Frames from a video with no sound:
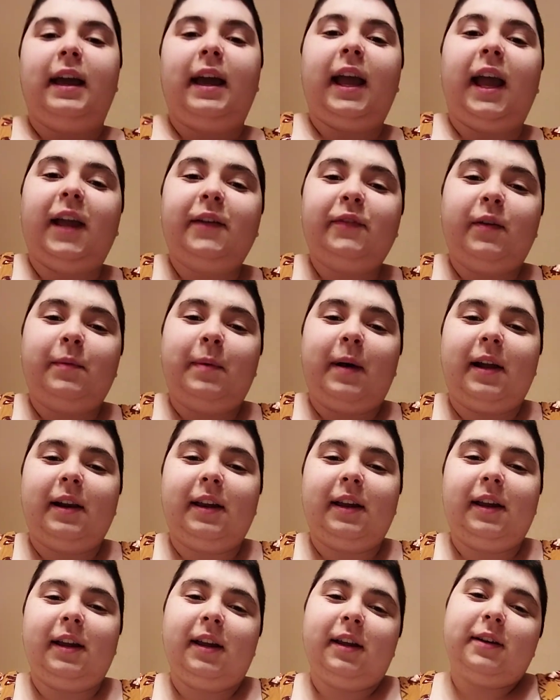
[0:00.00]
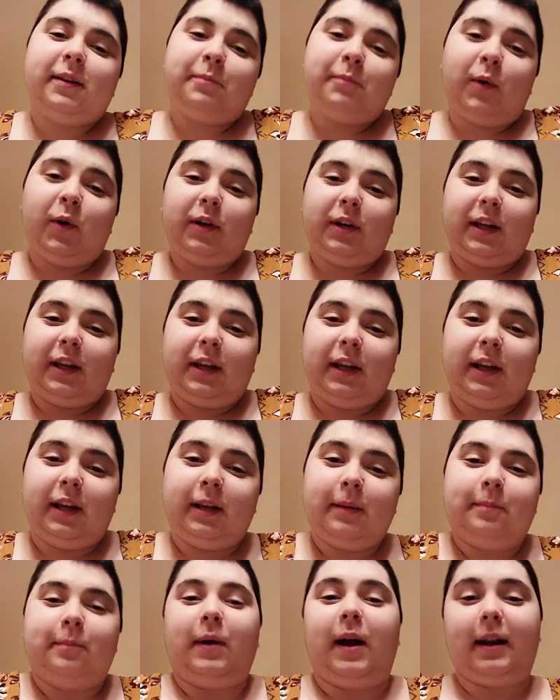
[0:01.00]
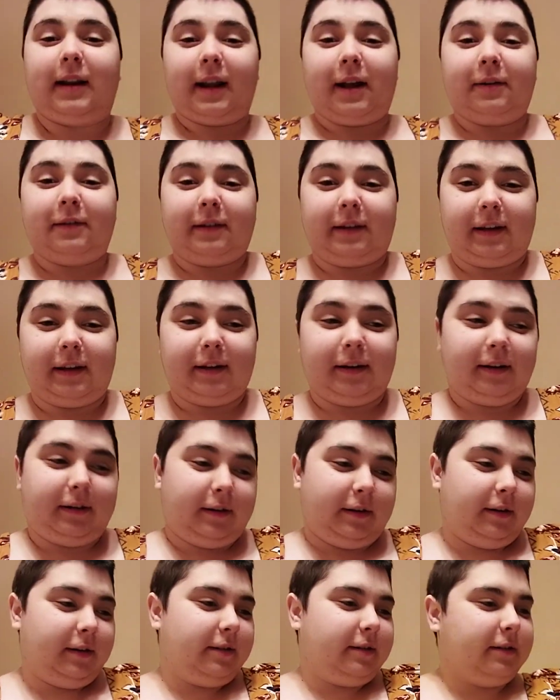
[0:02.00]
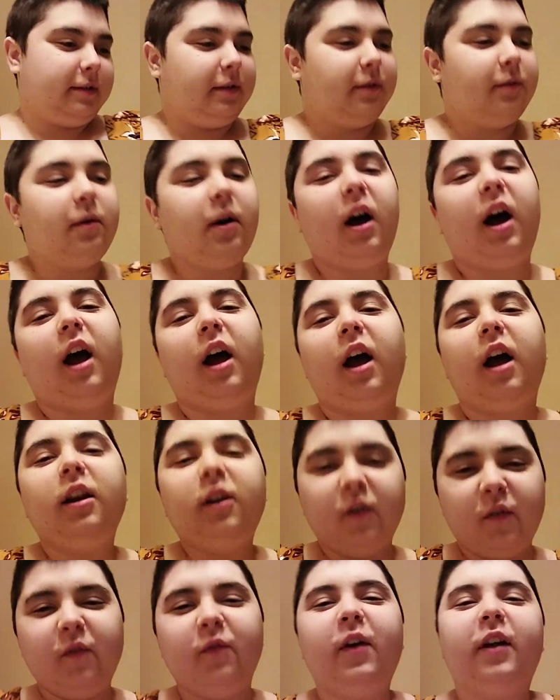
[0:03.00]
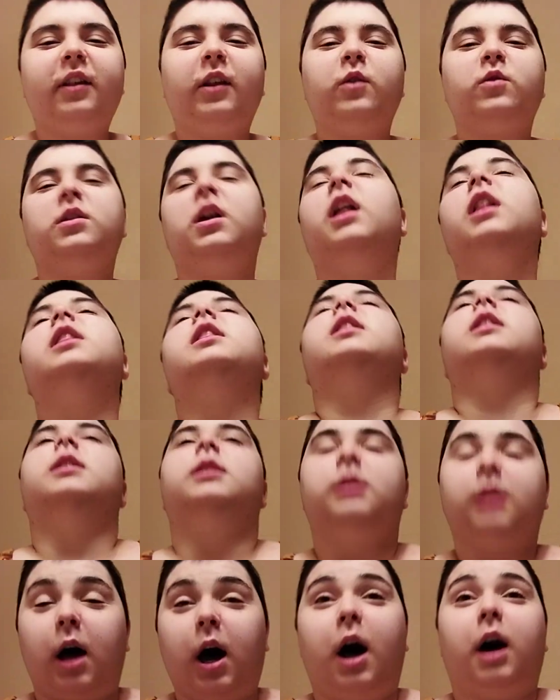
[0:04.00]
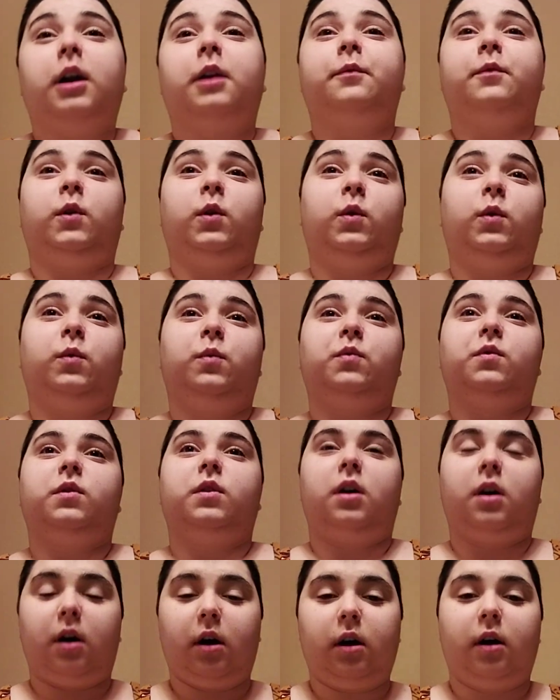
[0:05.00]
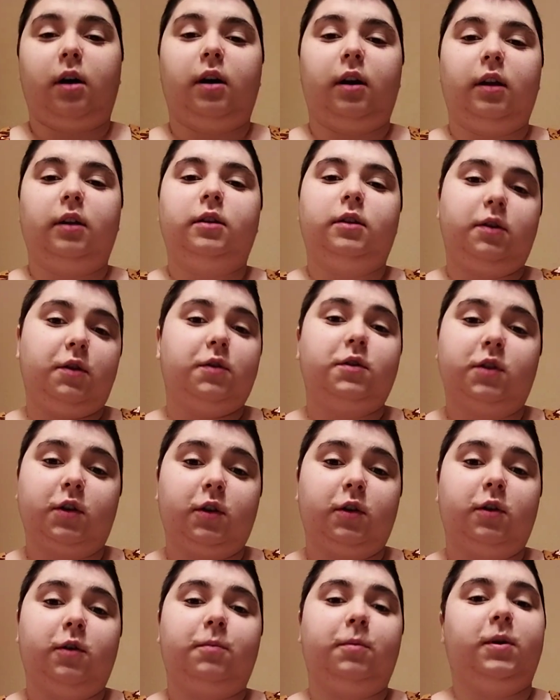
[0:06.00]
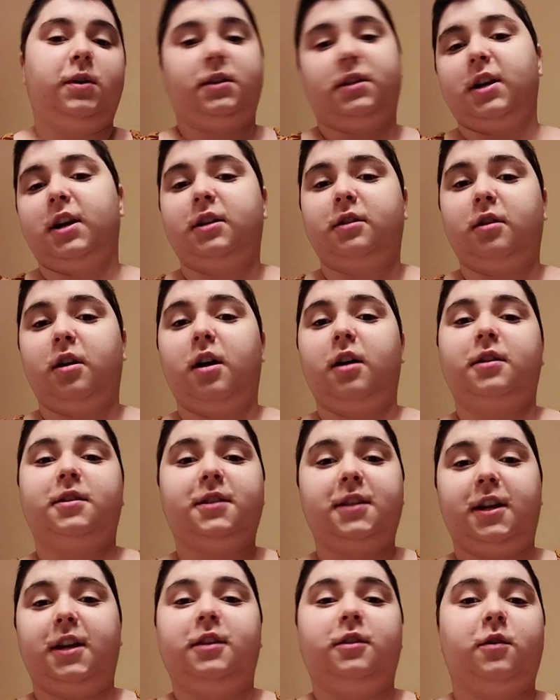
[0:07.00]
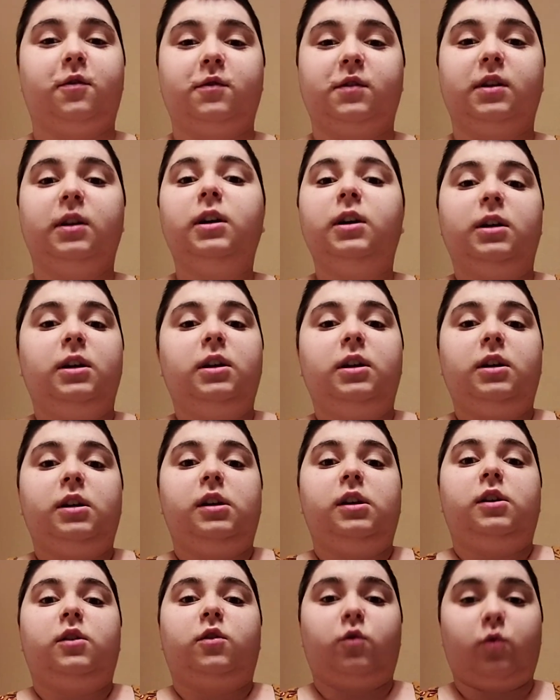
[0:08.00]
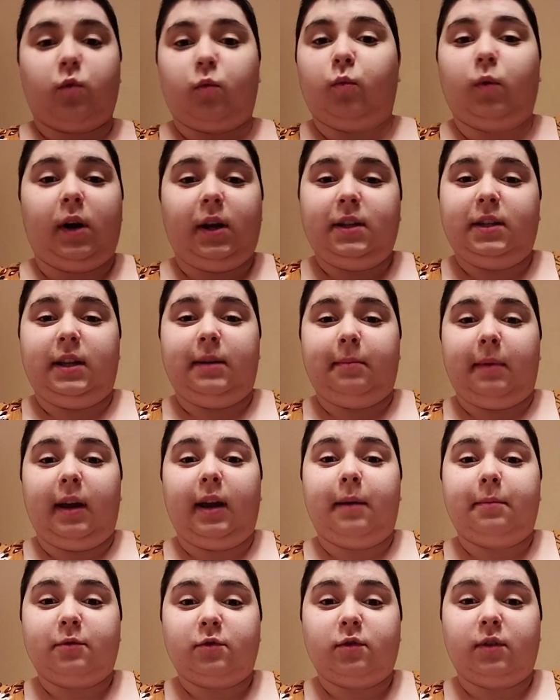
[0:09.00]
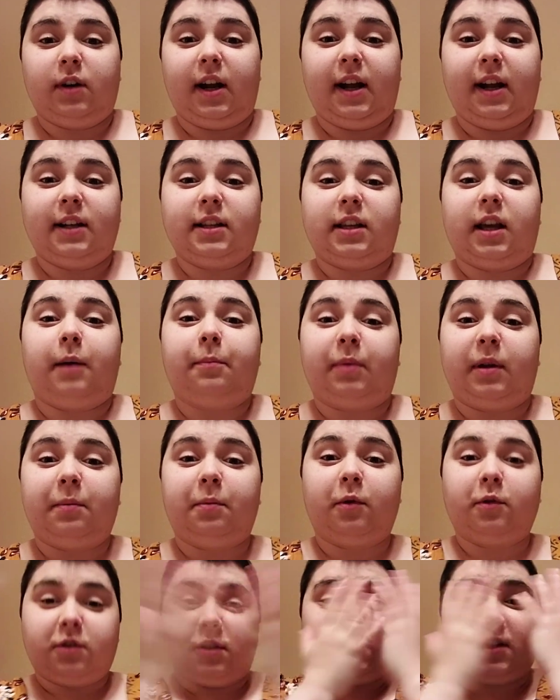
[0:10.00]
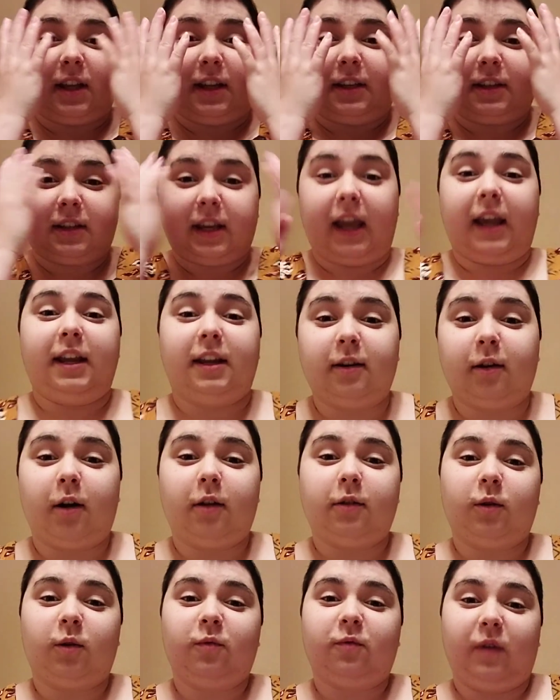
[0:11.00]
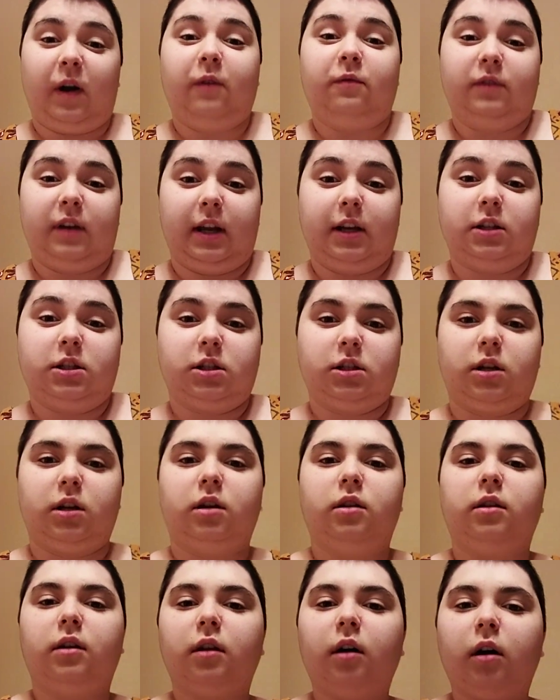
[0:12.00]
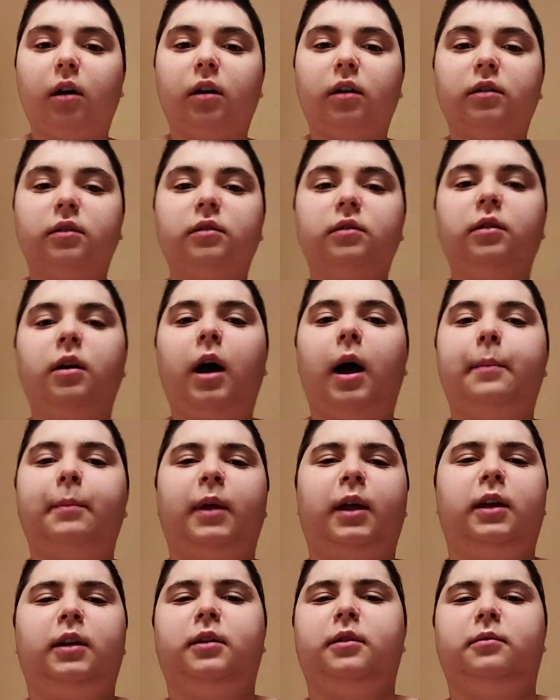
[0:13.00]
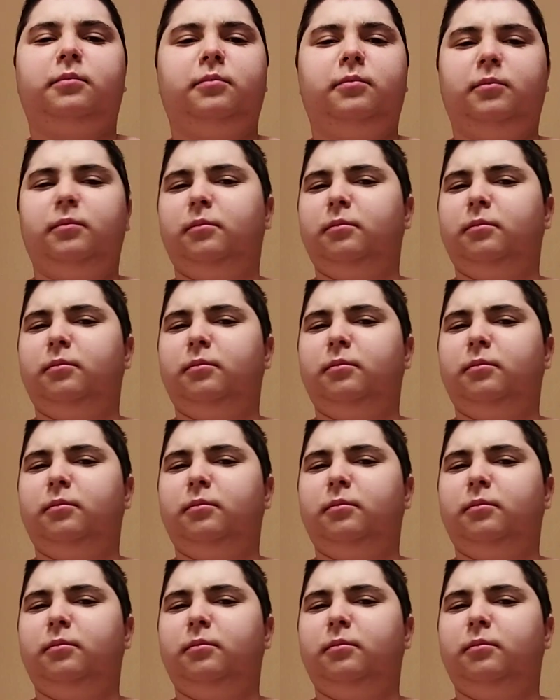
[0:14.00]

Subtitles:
Hey everybody, good morning. Brad Gal here. So I know fact there's a lot of you on YouTube or TikTok seeing those crazy makeup trends, how people are just like caking on their foundation and all. I'm like,